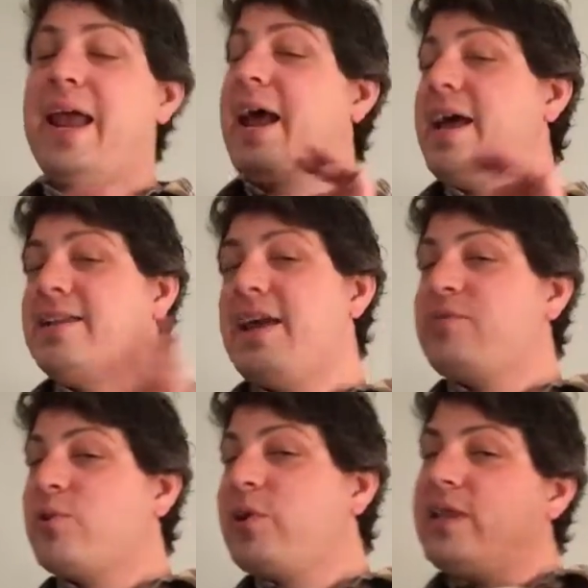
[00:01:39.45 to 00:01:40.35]
And I had
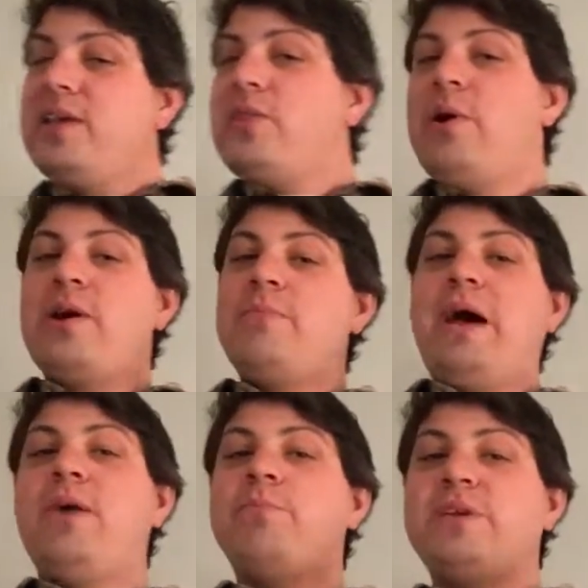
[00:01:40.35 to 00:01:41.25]
never really thought
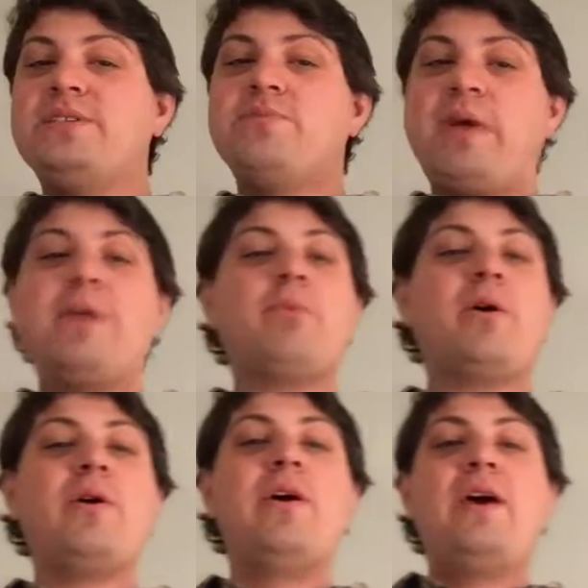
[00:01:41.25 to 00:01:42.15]
about piece of
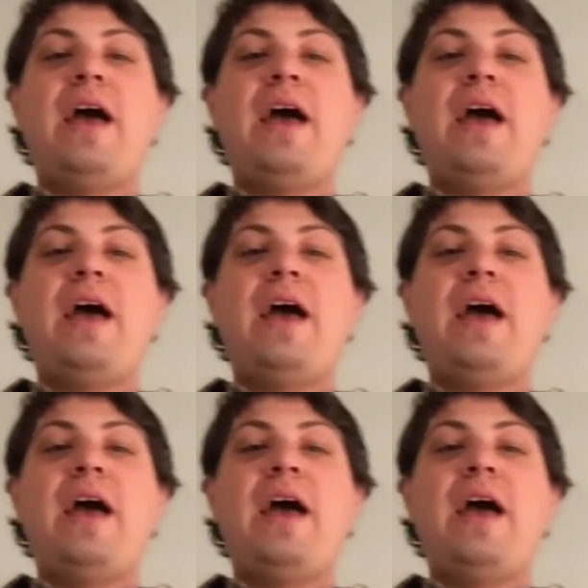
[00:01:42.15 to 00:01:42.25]
paper